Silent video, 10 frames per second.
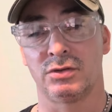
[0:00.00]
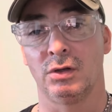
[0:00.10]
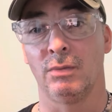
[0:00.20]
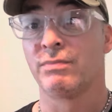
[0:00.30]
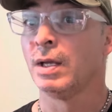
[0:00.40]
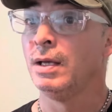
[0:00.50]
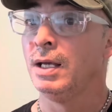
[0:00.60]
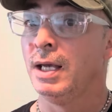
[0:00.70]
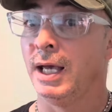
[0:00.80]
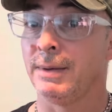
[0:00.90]
So,
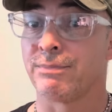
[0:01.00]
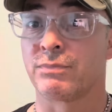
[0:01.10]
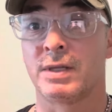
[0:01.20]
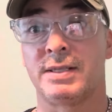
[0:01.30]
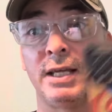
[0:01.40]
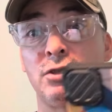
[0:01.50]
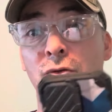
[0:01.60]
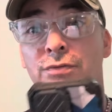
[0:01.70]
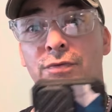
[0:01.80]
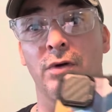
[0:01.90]
hey, stay
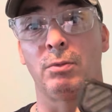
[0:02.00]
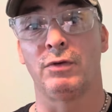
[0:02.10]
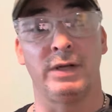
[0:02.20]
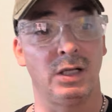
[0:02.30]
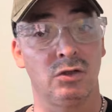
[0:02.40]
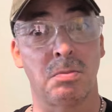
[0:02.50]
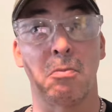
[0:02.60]
tuned for more videos,